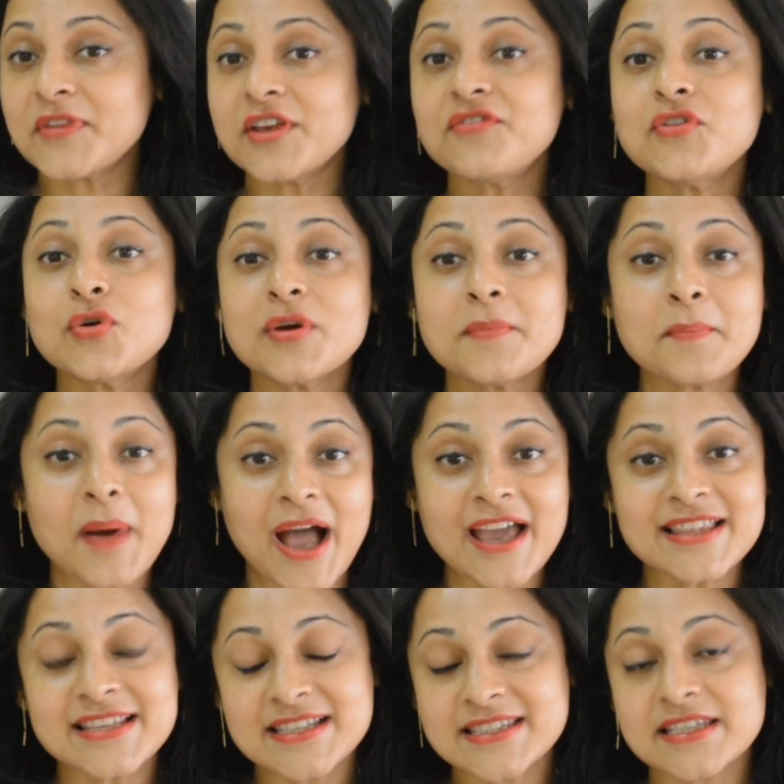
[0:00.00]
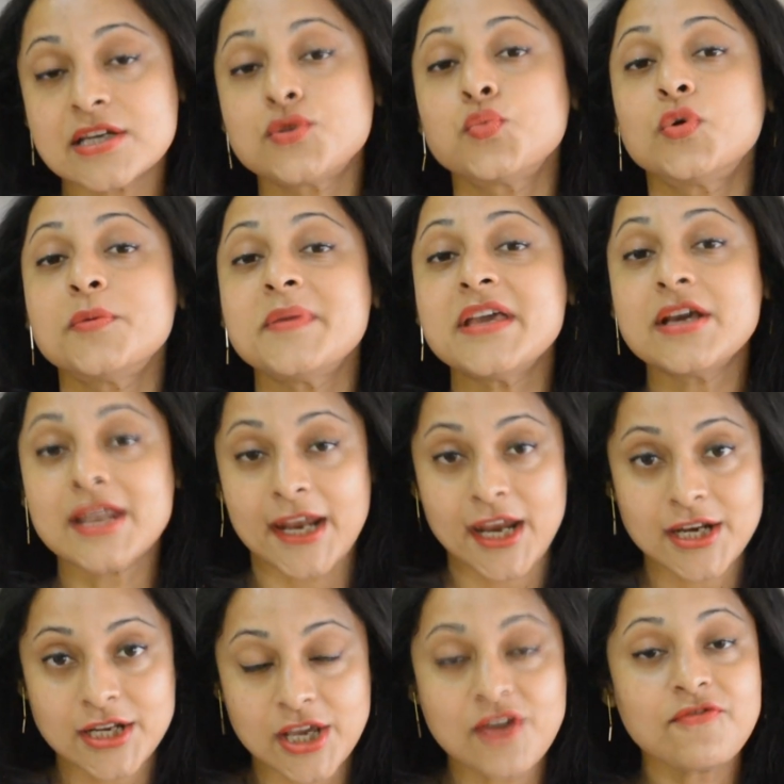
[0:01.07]
If you can buy this, it would be
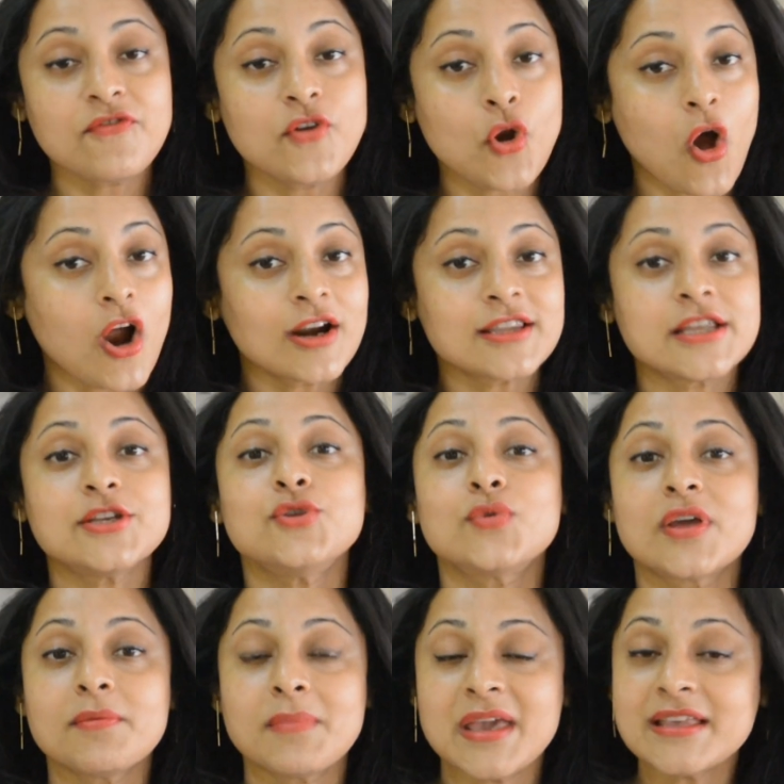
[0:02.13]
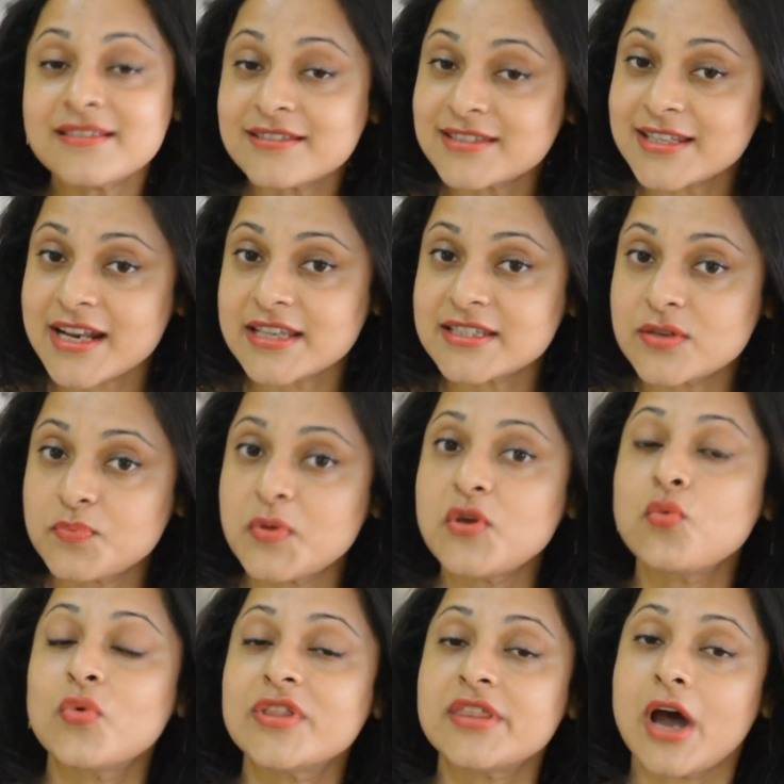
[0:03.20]
great. If not, then you can make this
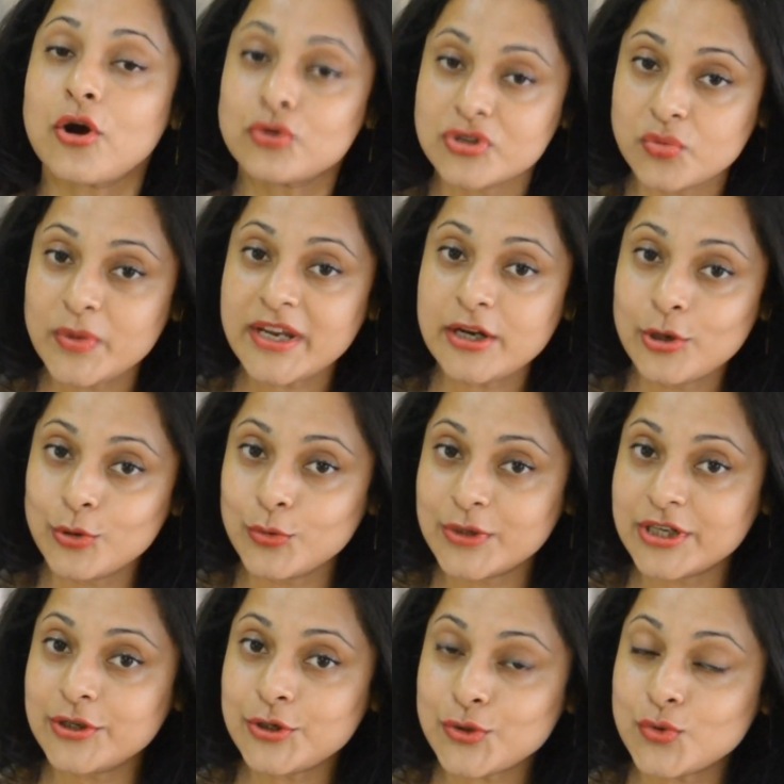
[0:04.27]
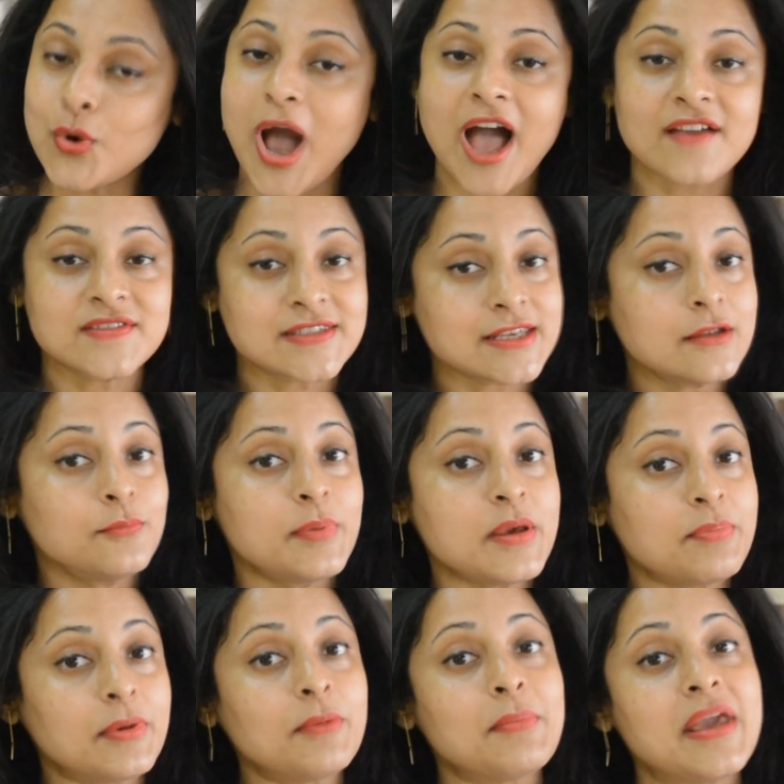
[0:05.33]
recipe without the wheat gluten too. I've seen
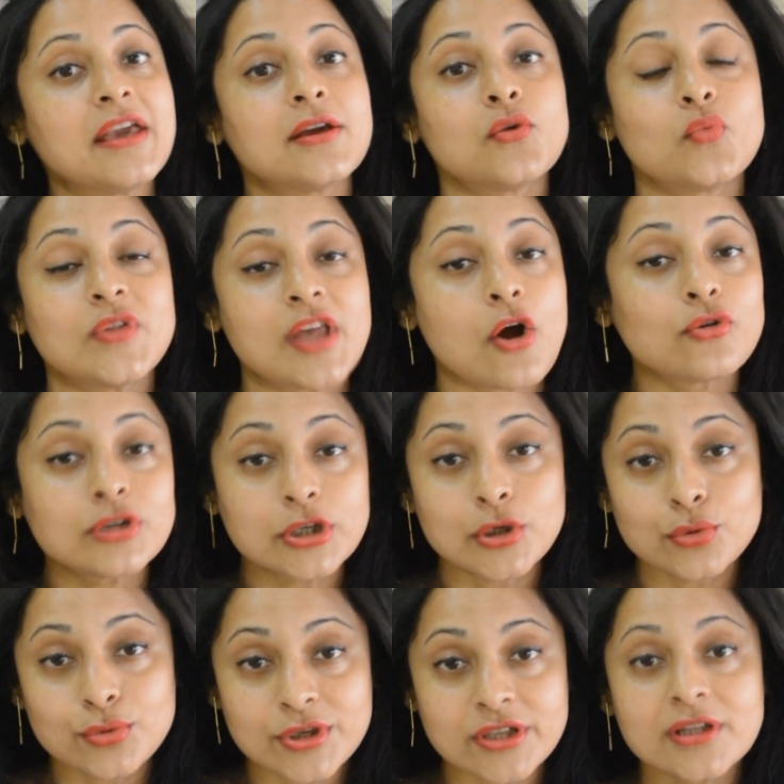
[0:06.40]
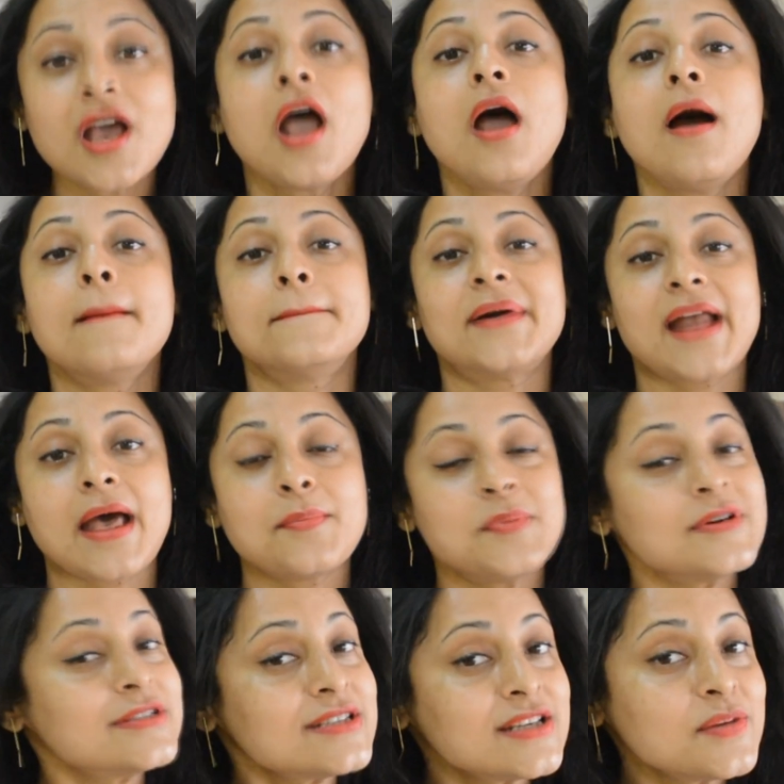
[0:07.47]
people make it without the gluten, but I
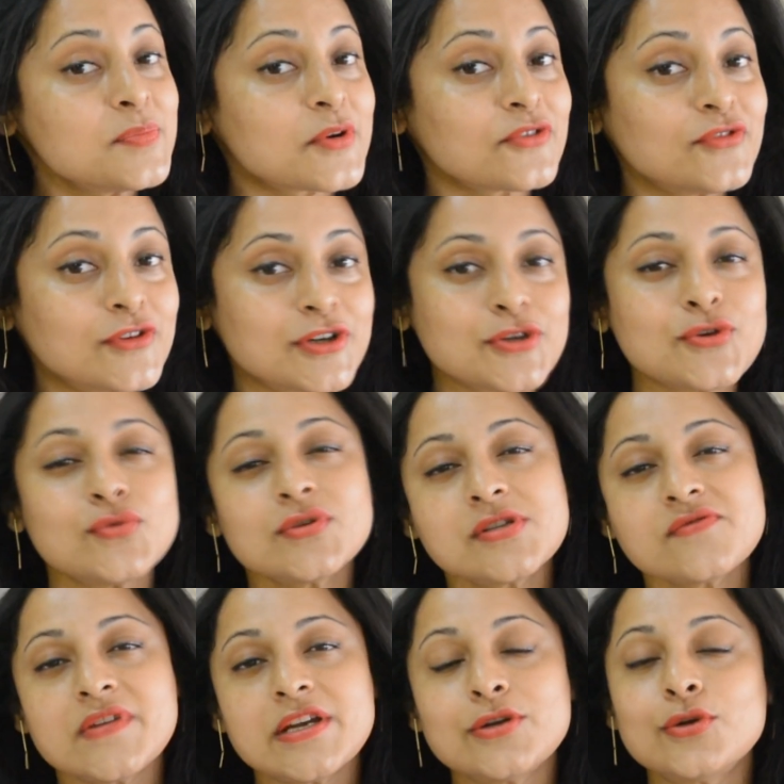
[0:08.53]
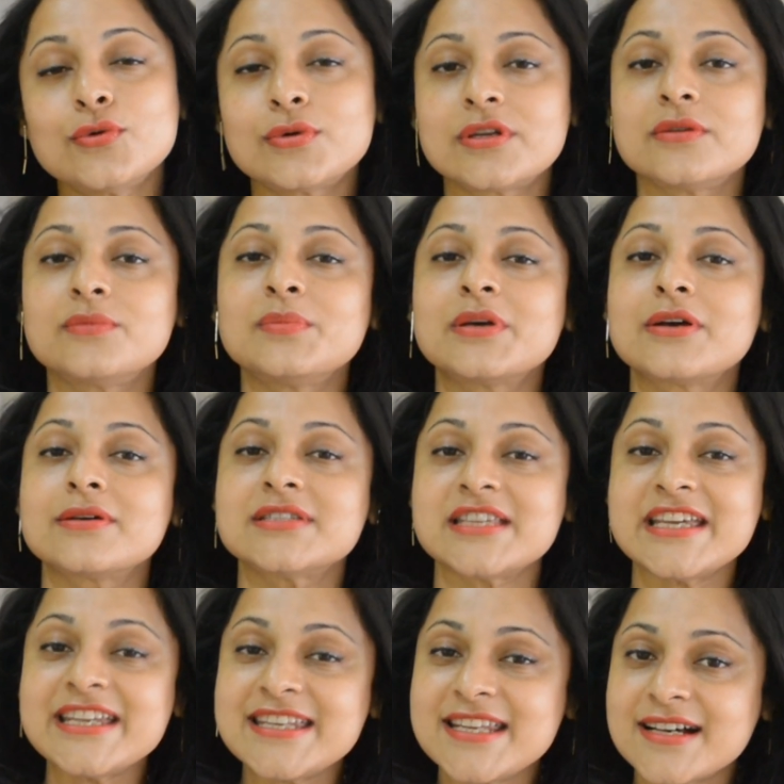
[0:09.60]
personally prefer to use the wheat gluten because
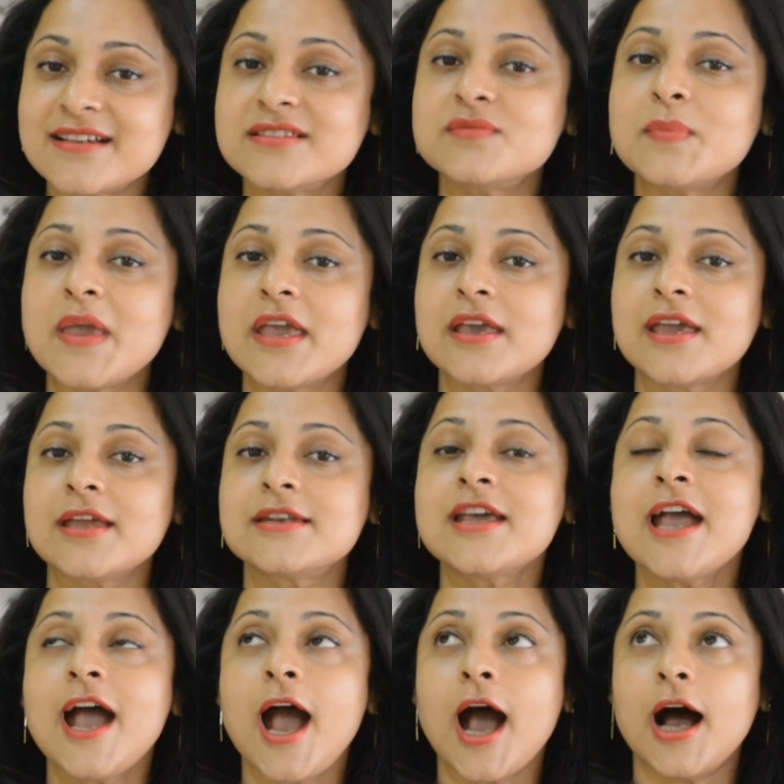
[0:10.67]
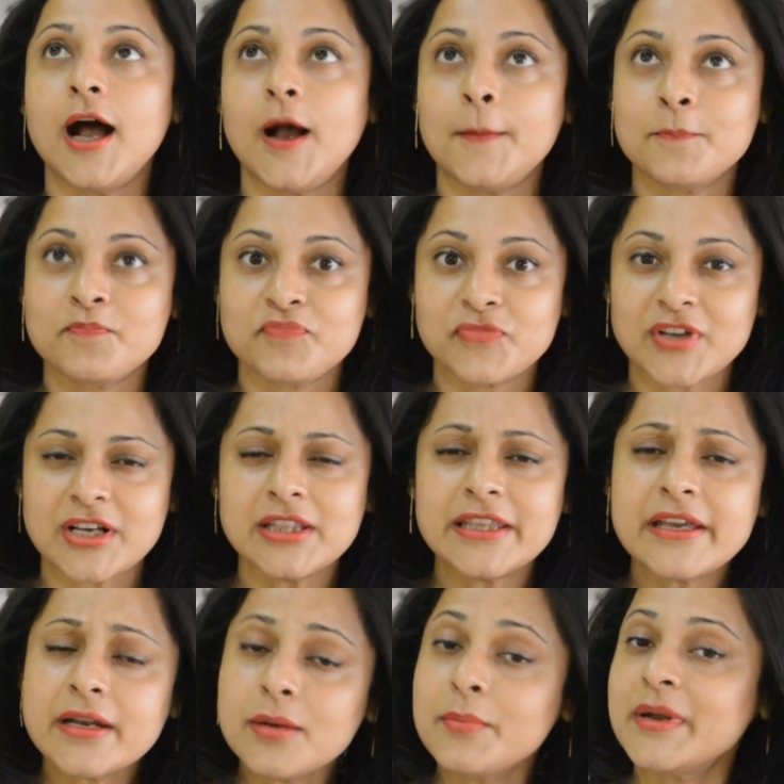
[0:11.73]
it does make it a
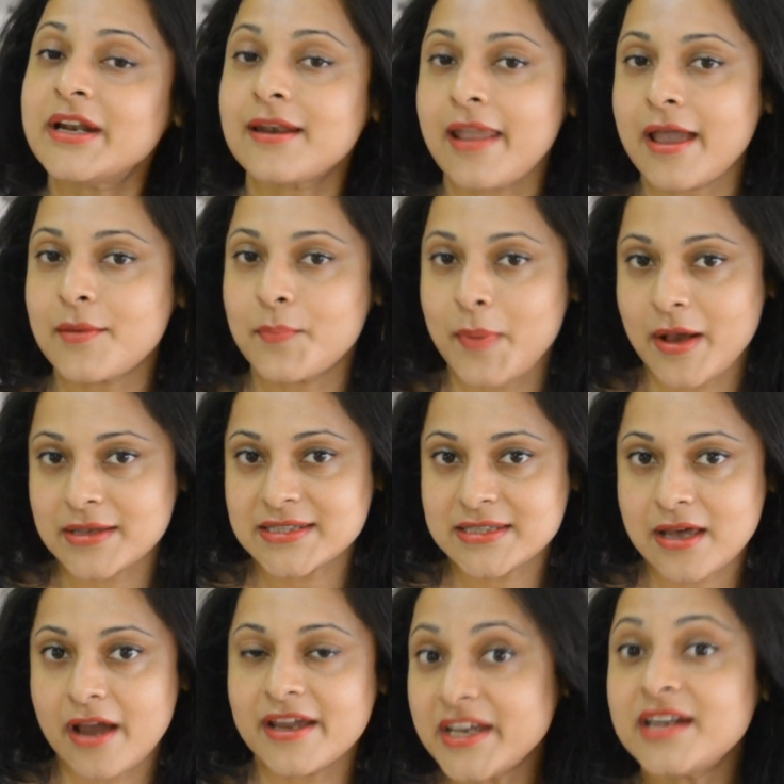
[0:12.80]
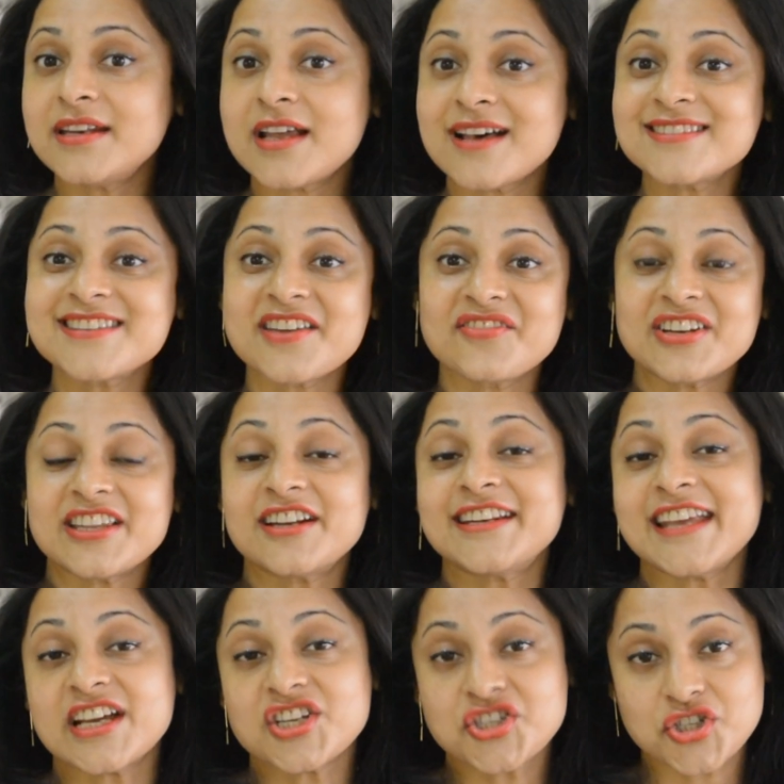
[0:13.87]
little bit like pasta. It does give it the
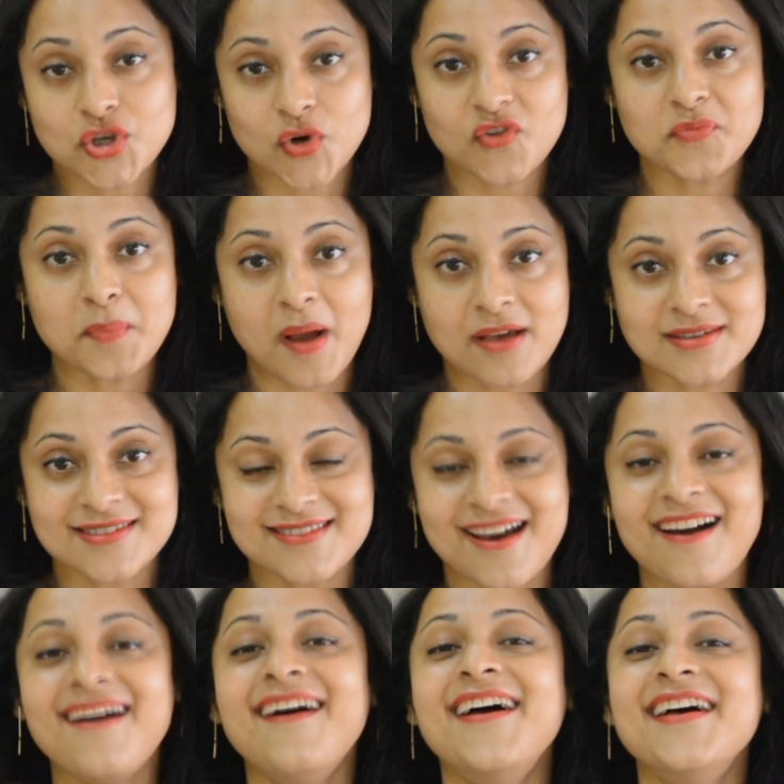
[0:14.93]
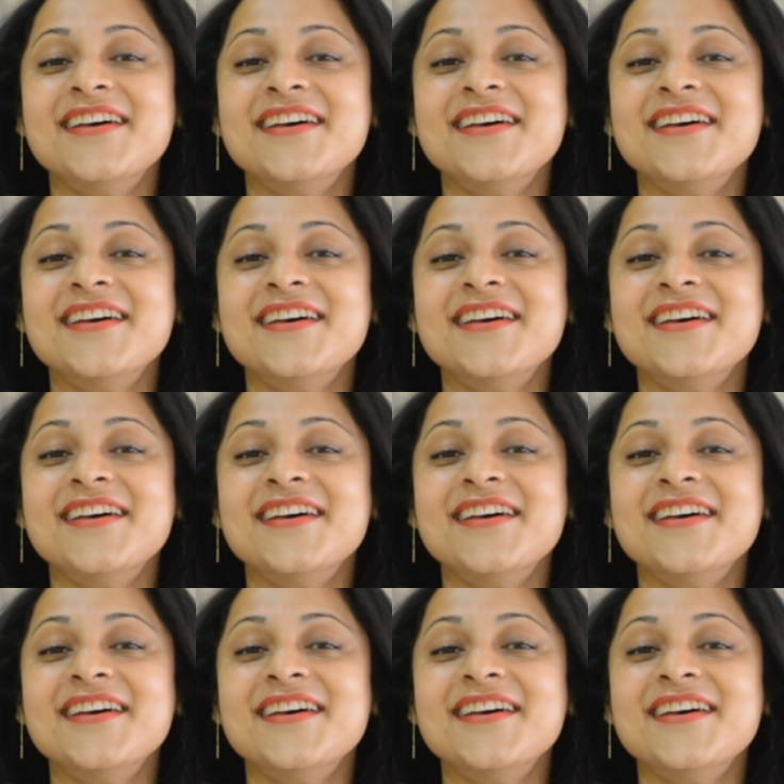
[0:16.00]
texture of pasta.